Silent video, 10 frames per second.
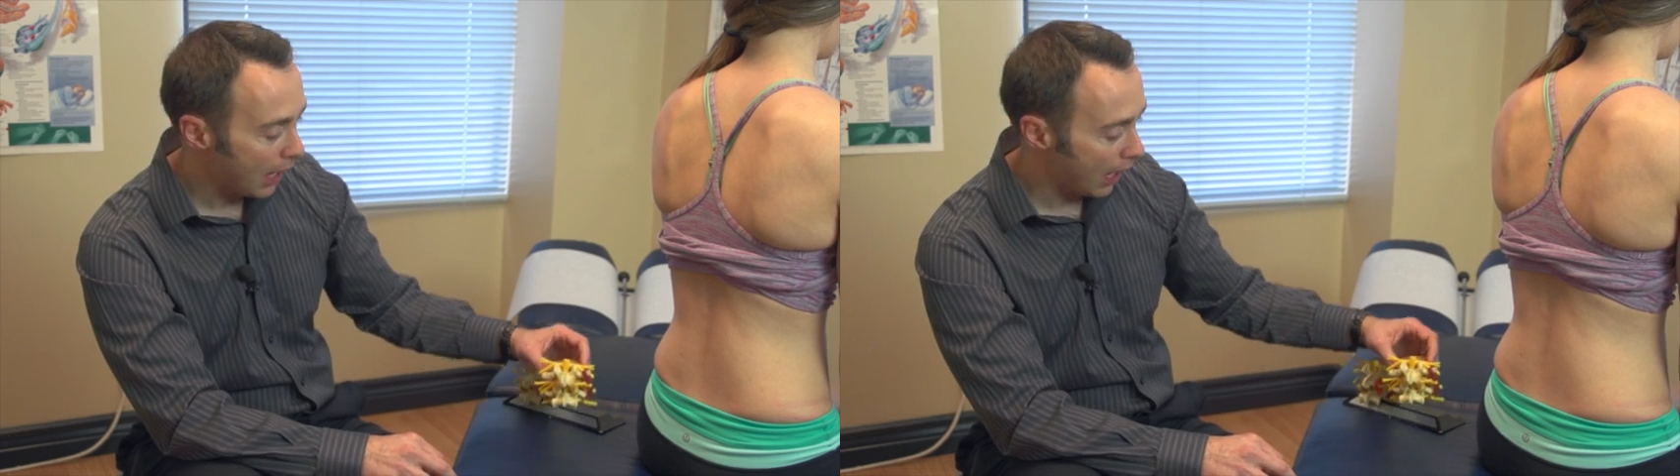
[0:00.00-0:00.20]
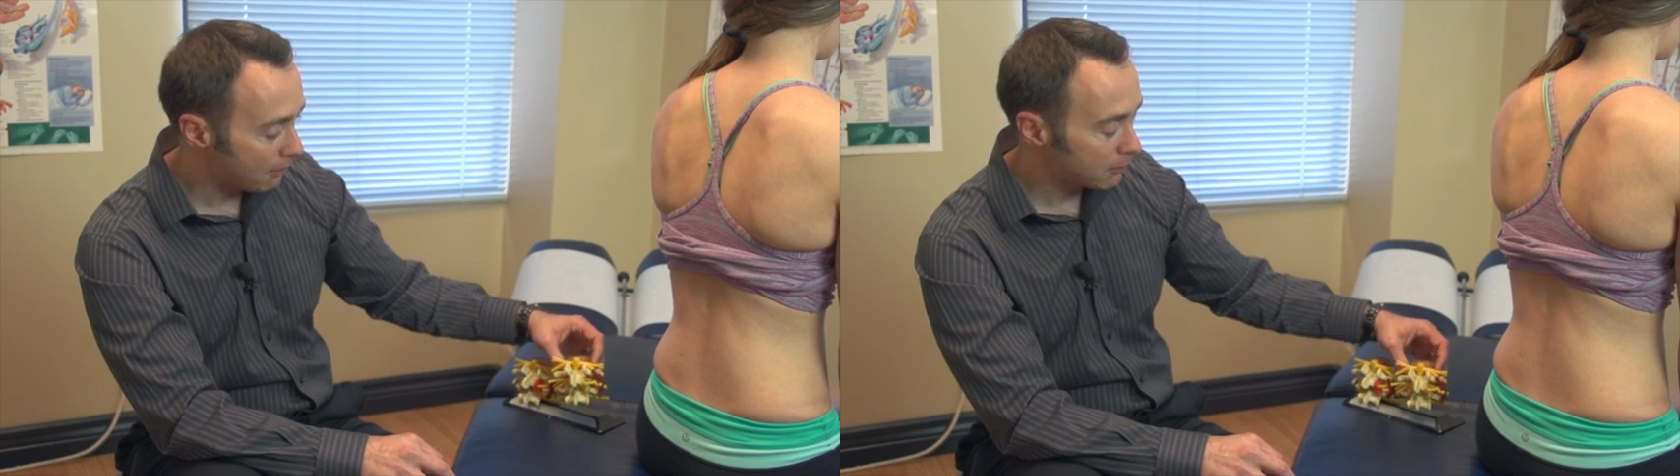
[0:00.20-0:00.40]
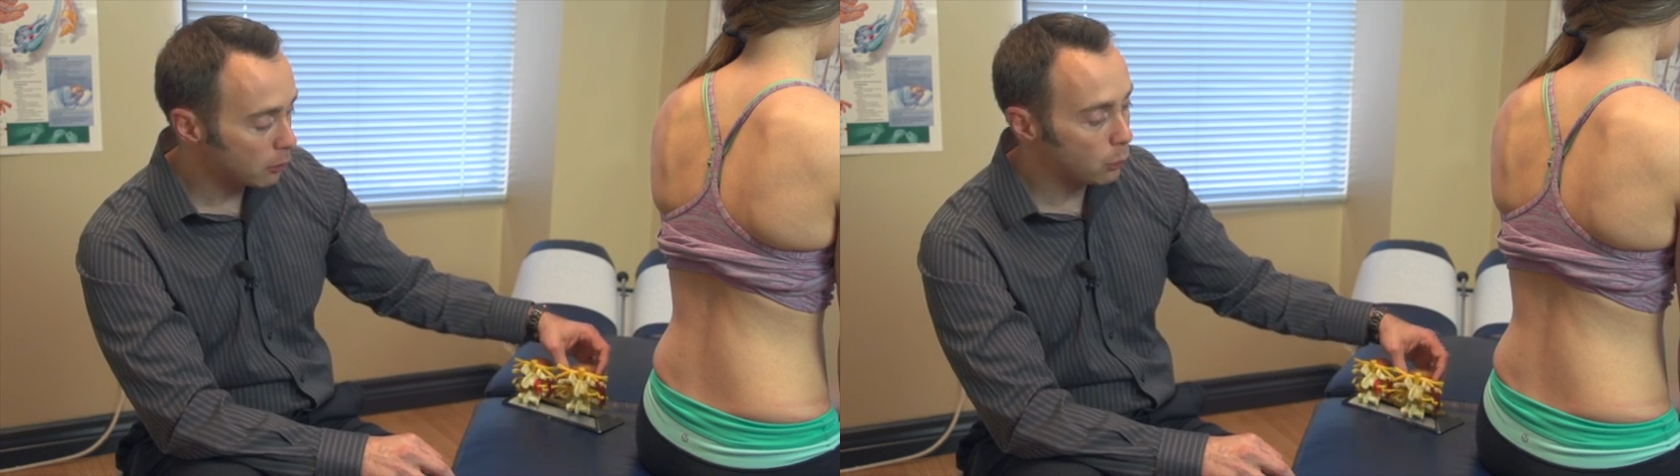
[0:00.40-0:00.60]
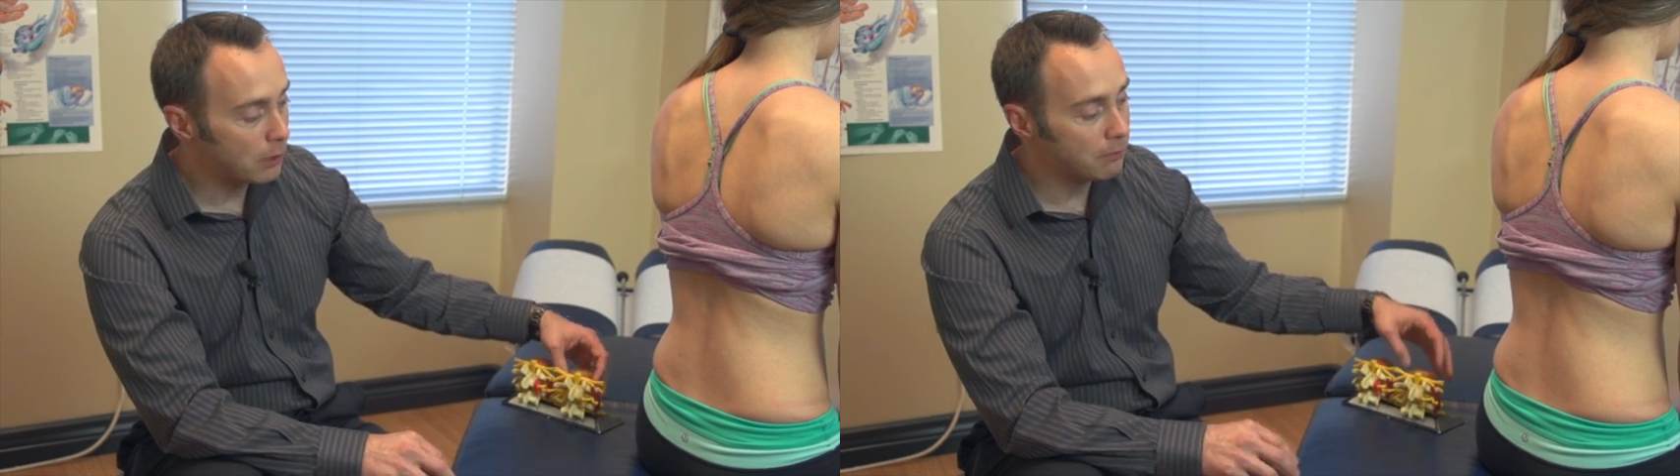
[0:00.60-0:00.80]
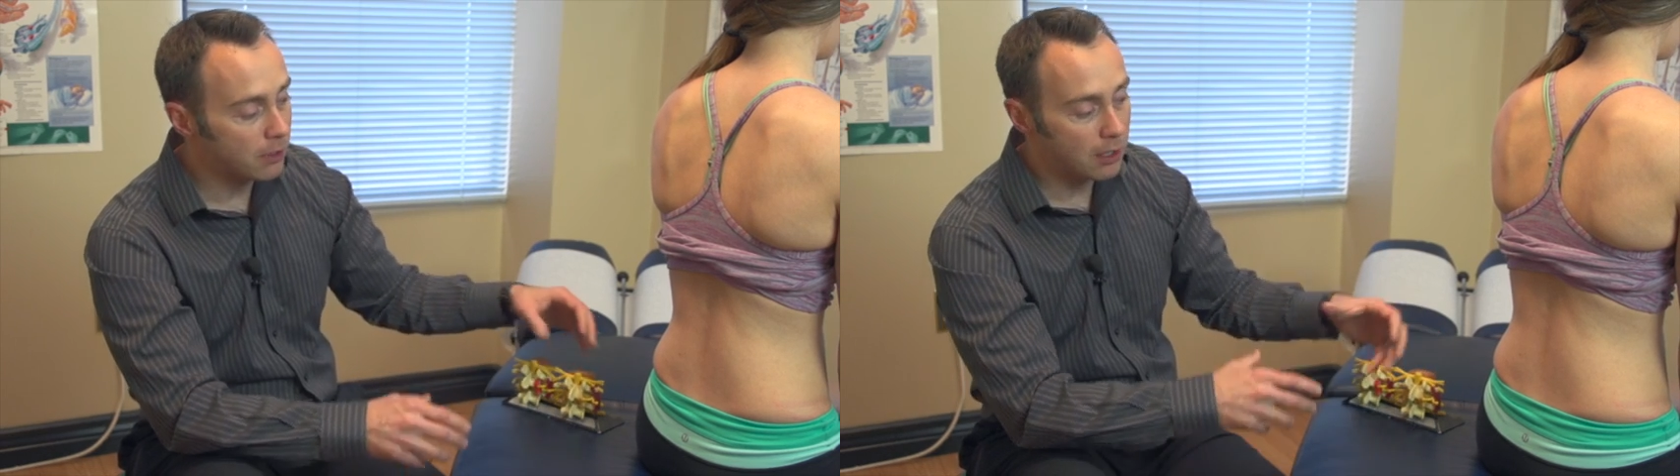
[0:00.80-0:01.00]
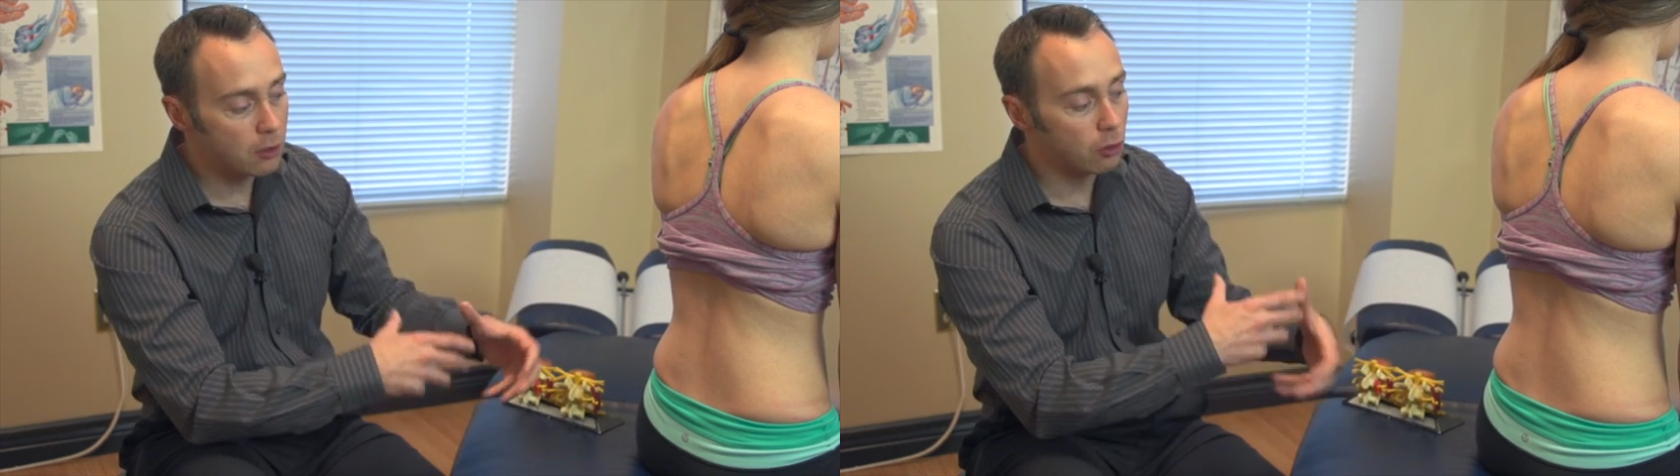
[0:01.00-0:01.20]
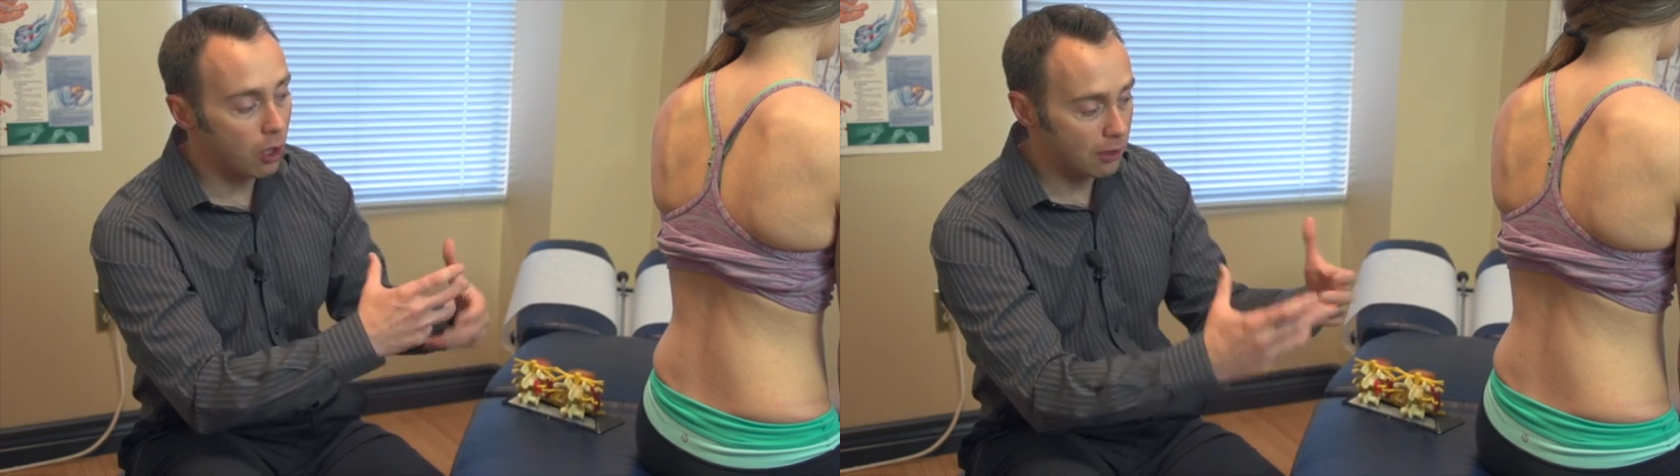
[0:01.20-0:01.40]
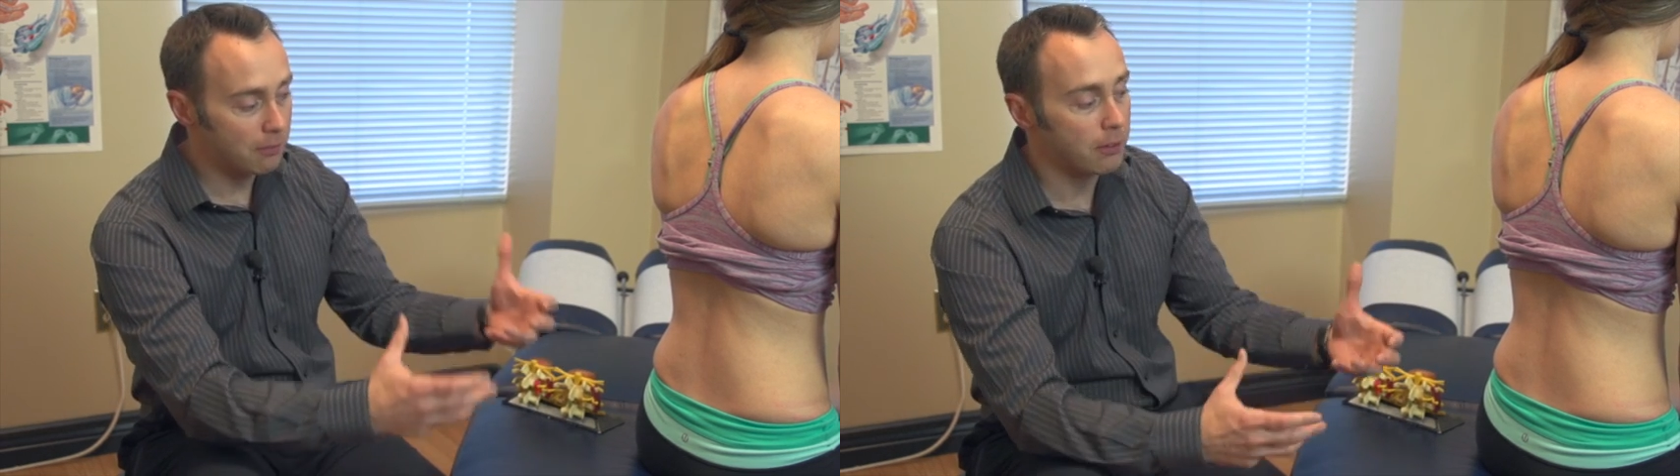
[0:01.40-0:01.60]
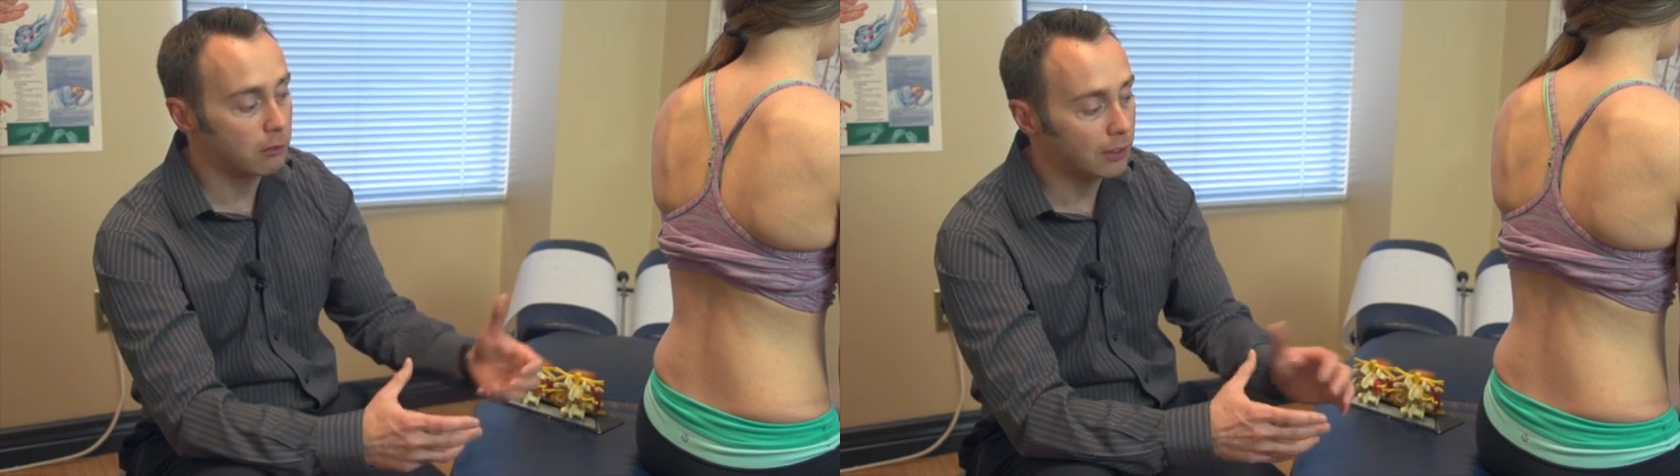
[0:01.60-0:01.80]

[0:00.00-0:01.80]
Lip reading: After we've done a lot of the